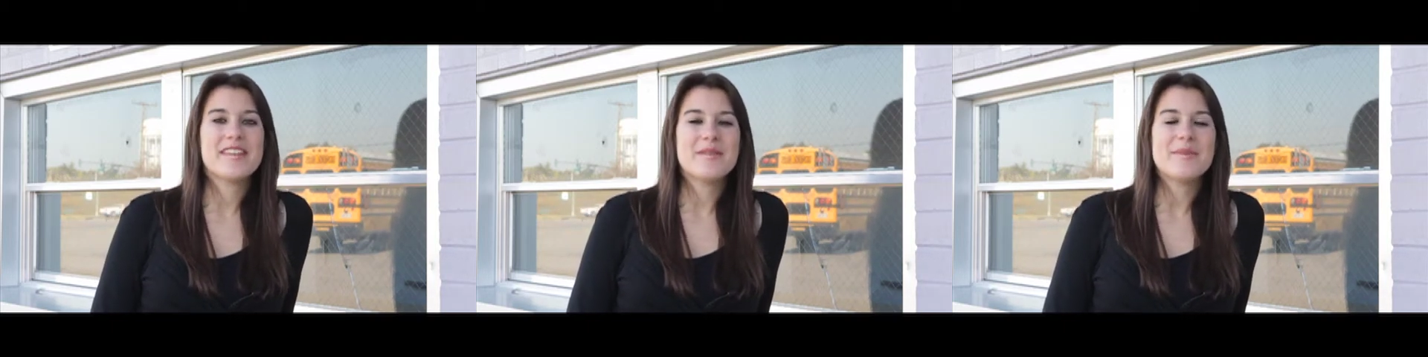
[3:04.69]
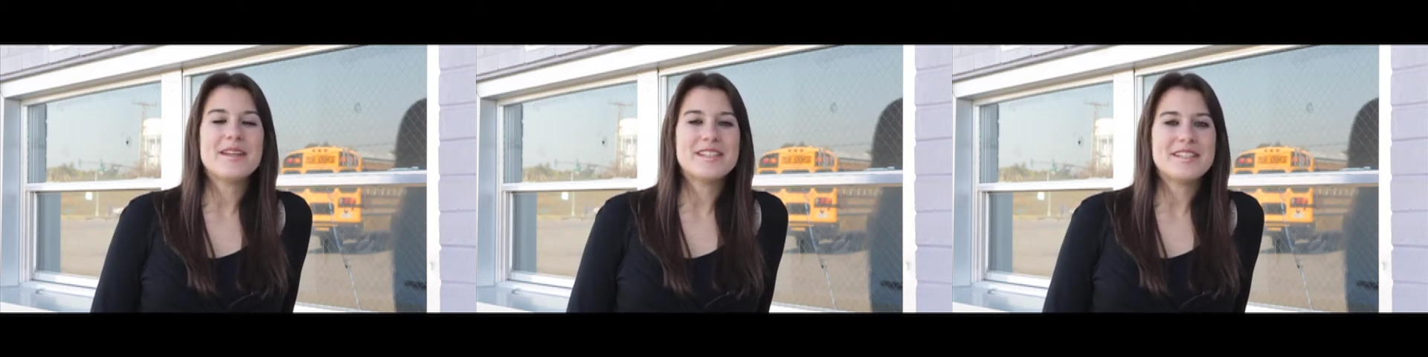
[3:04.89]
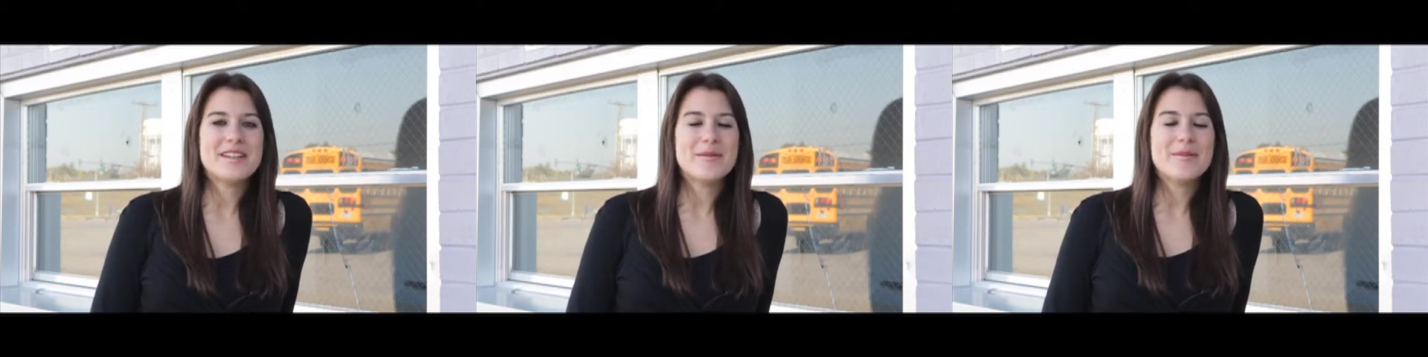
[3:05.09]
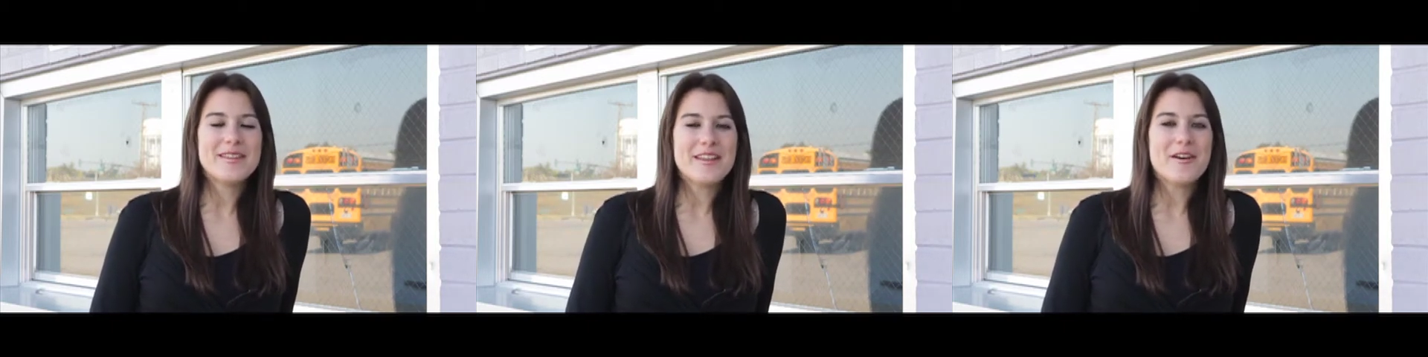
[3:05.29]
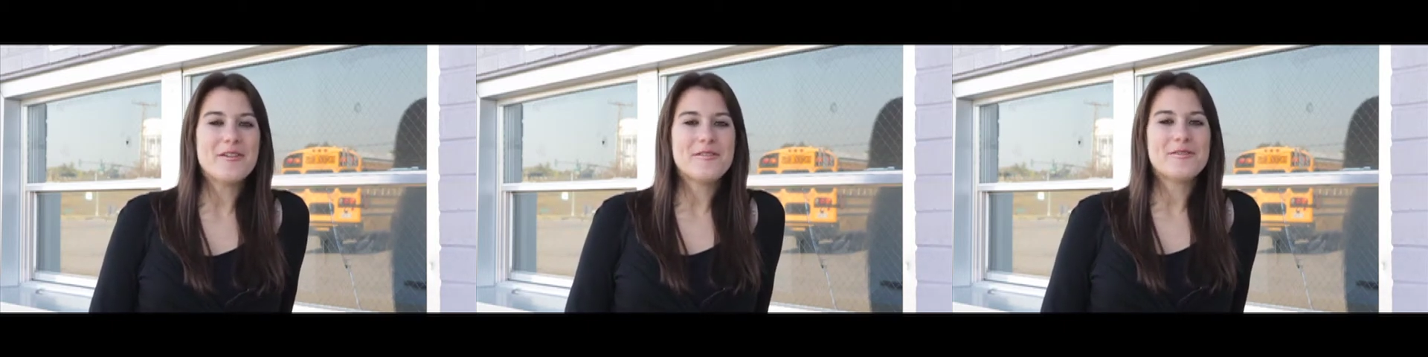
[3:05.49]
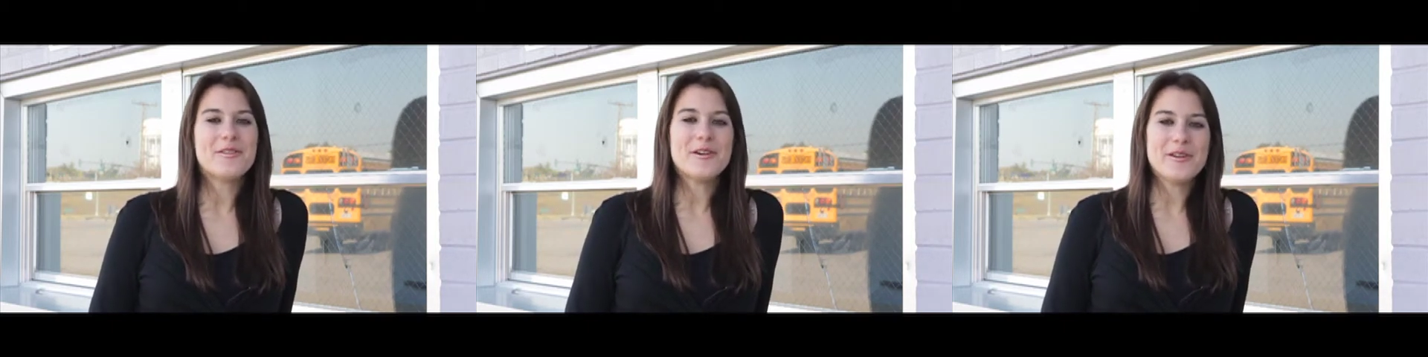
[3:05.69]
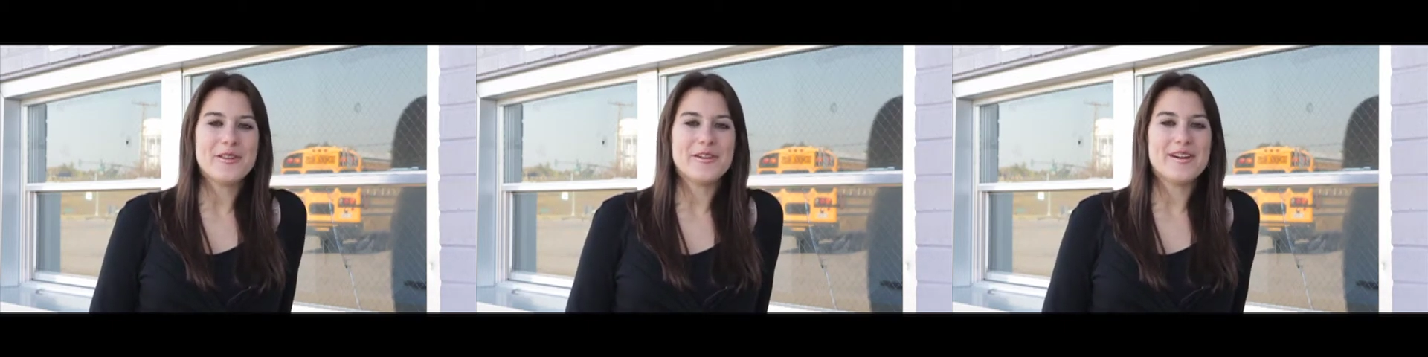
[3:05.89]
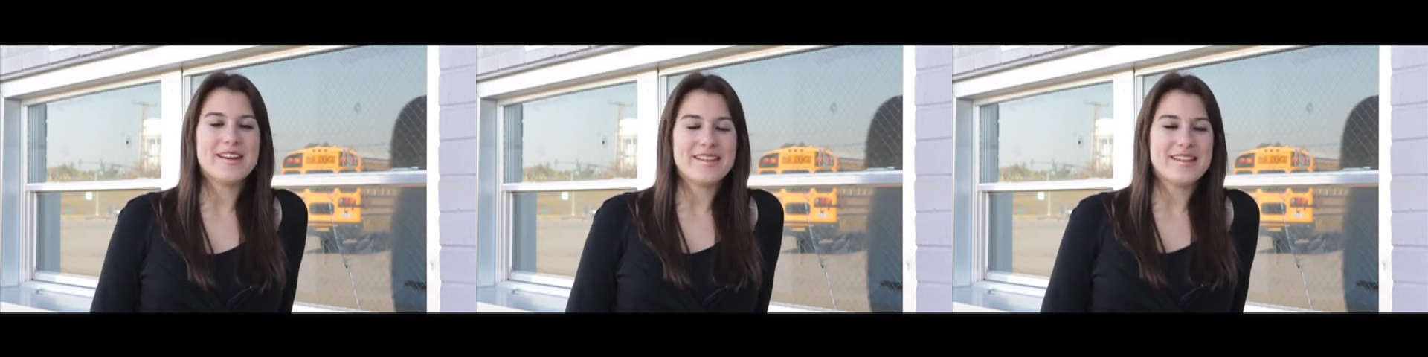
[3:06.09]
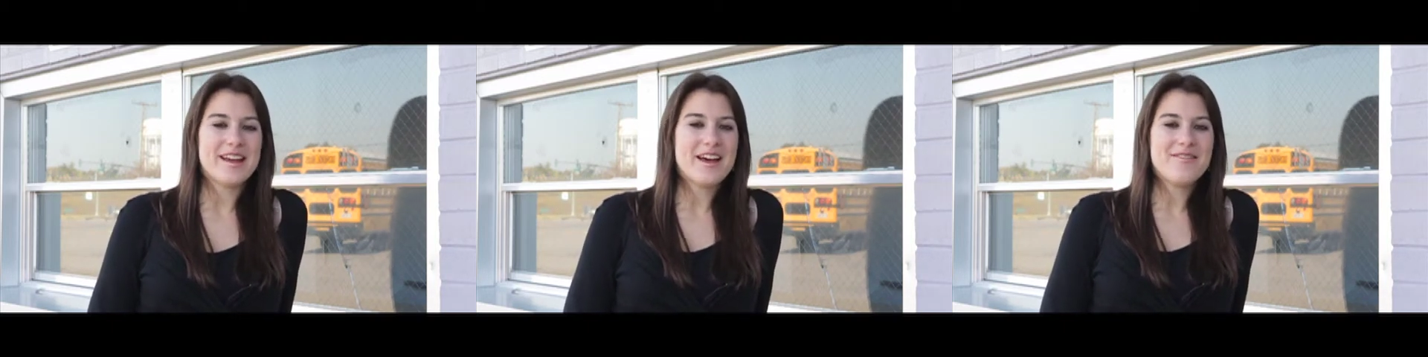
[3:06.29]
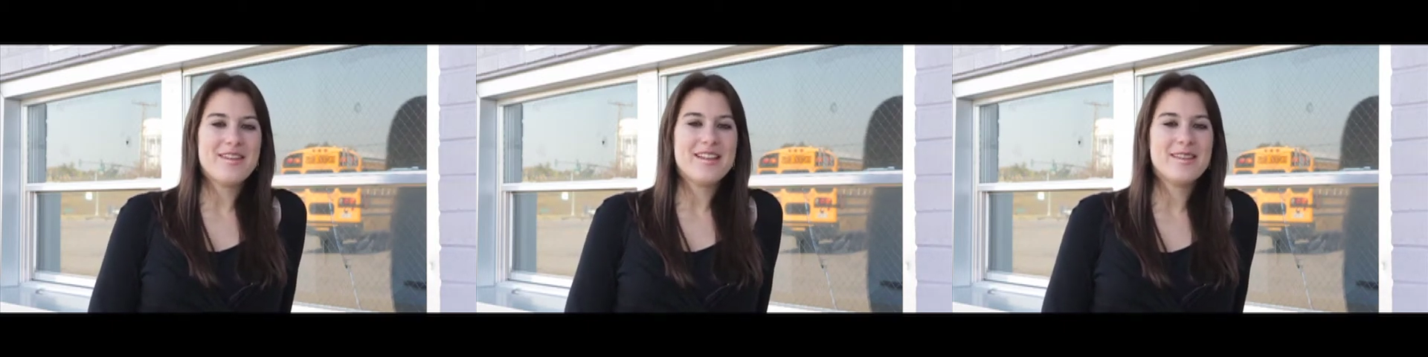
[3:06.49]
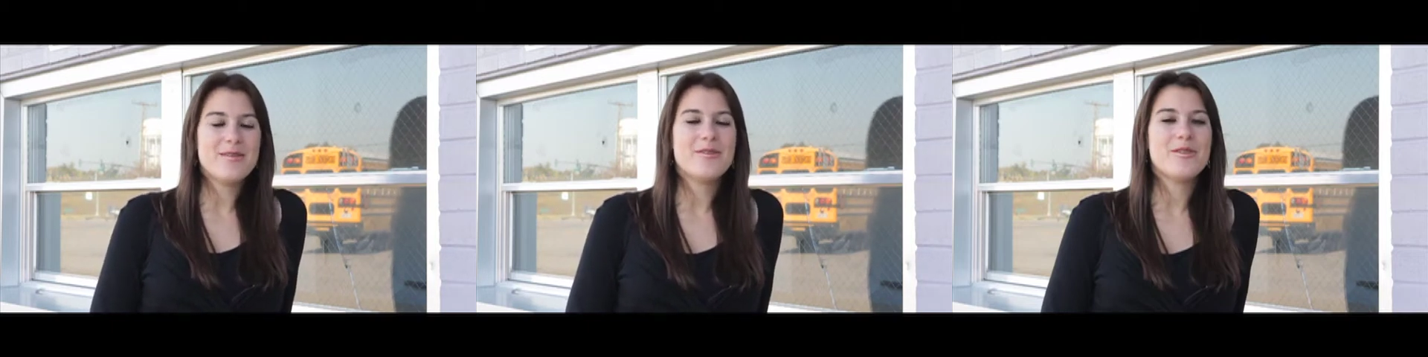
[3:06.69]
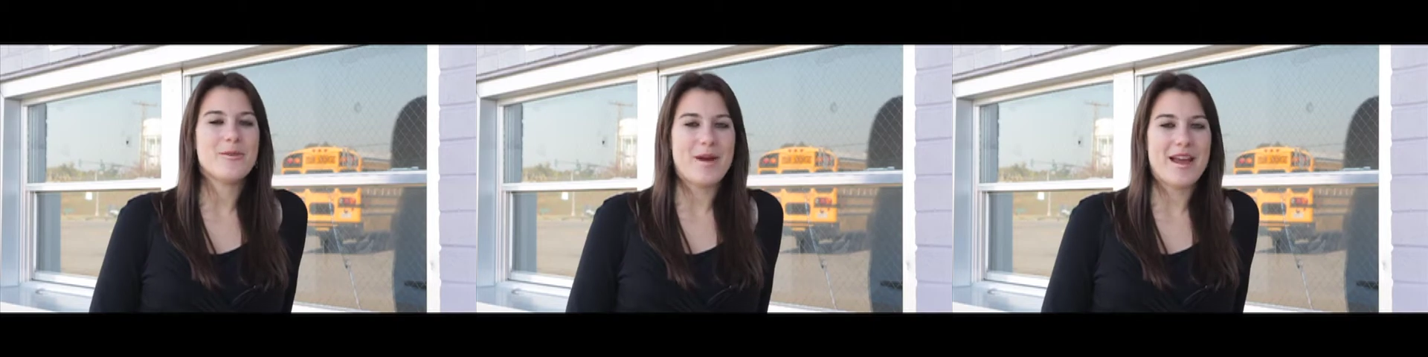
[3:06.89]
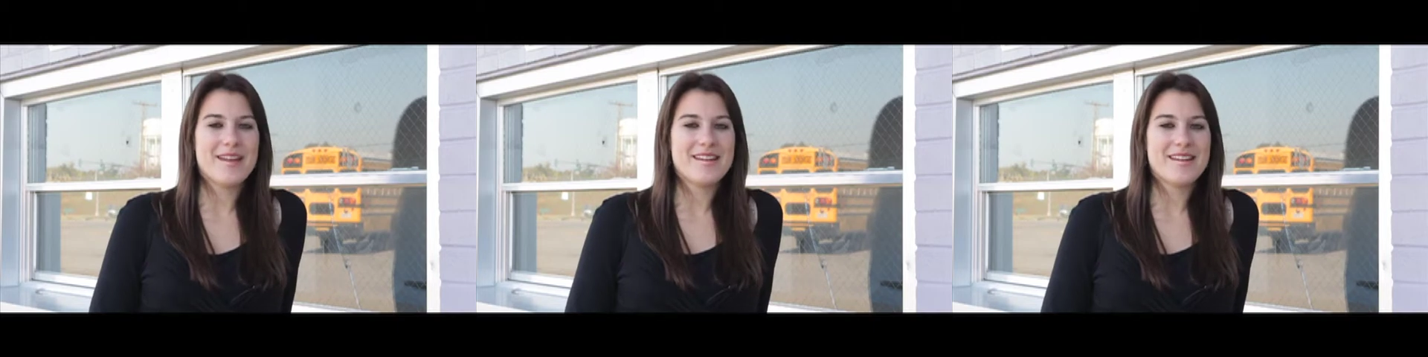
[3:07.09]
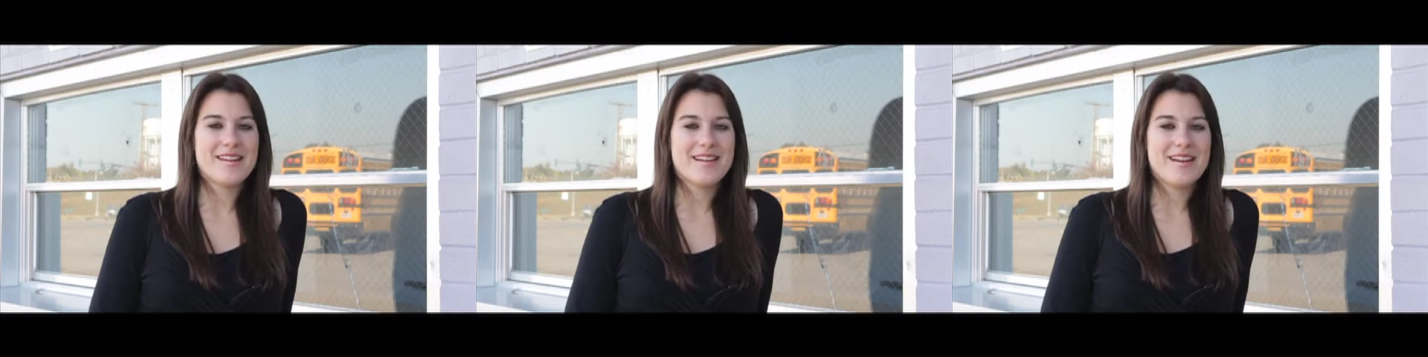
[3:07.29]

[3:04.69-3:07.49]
cemented himself further as an offensive threat